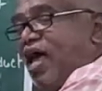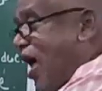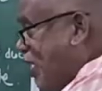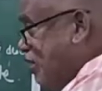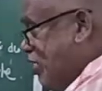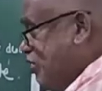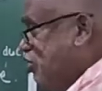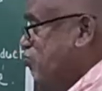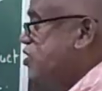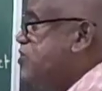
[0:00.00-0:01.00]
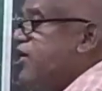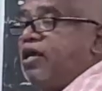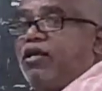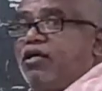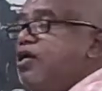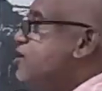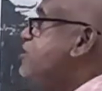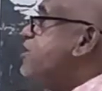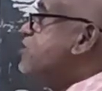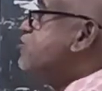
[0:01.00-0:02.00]
another tube is there.
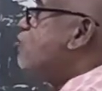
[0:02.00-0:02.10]
that is